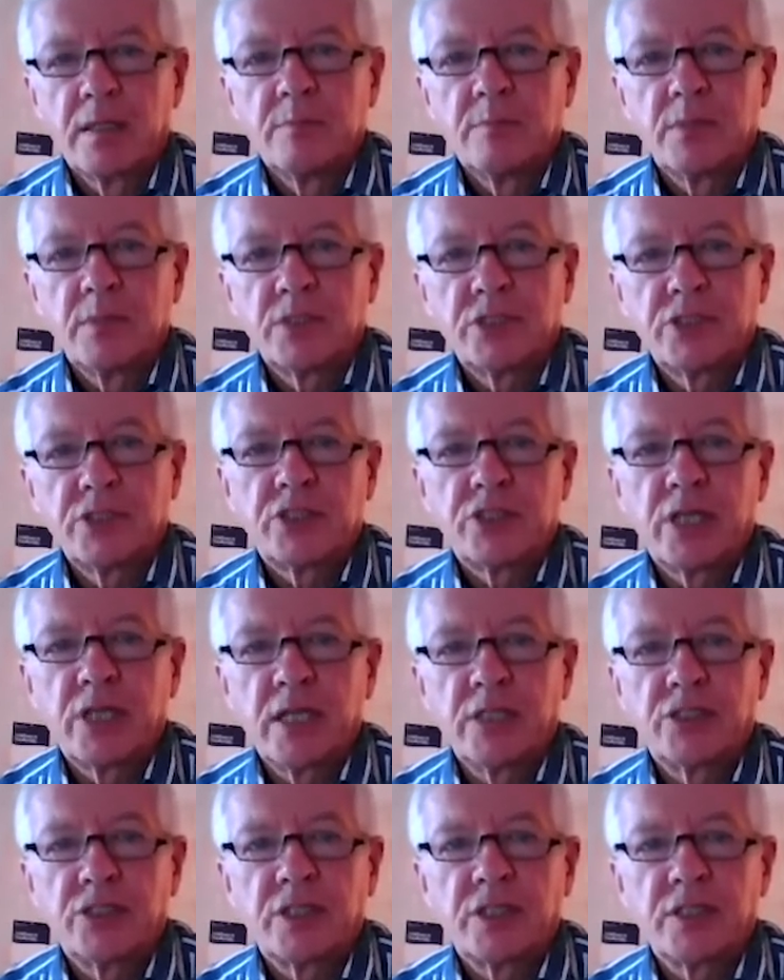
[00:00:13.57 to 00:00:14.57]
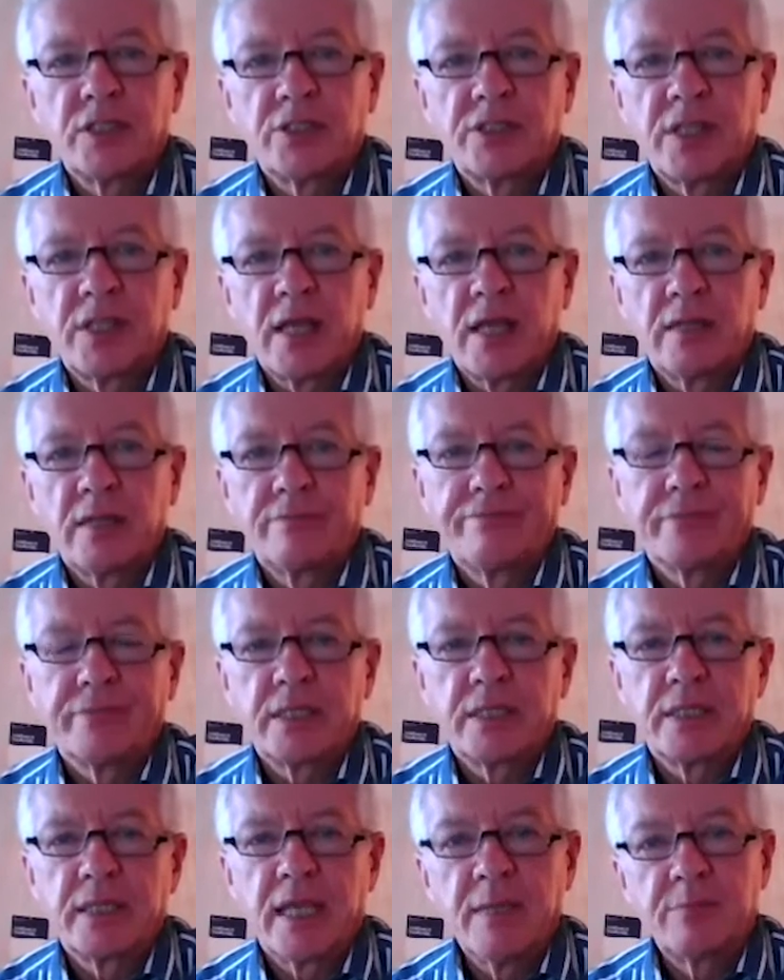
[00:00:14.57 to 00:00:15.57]
Much has changed since then.
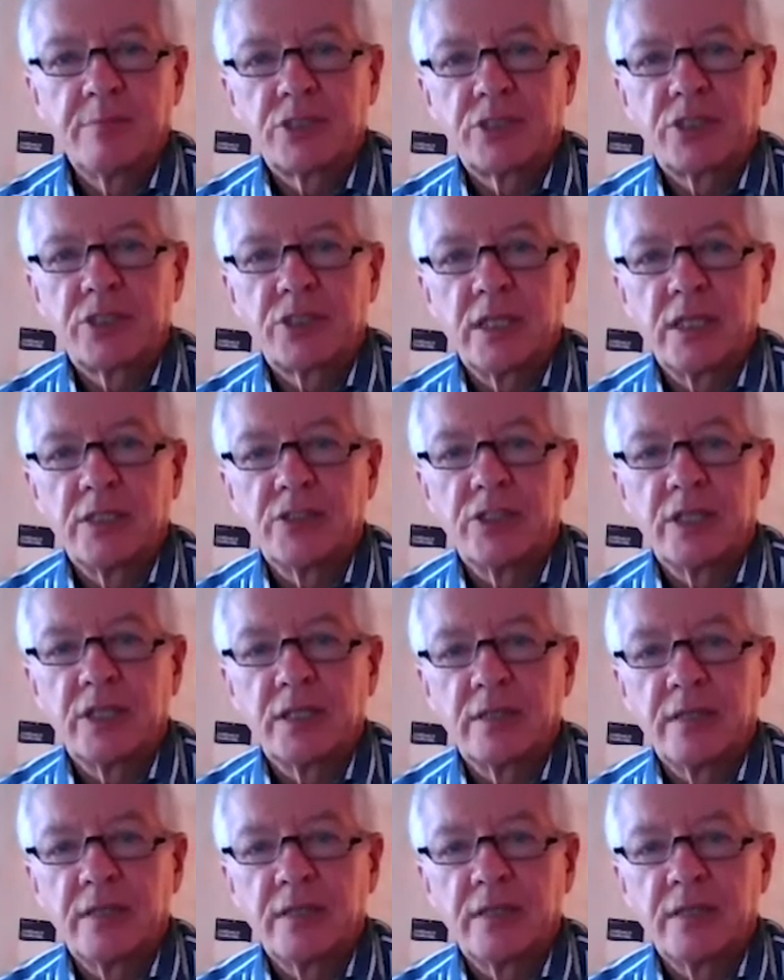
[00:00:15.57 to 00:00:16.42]
It keeps changing,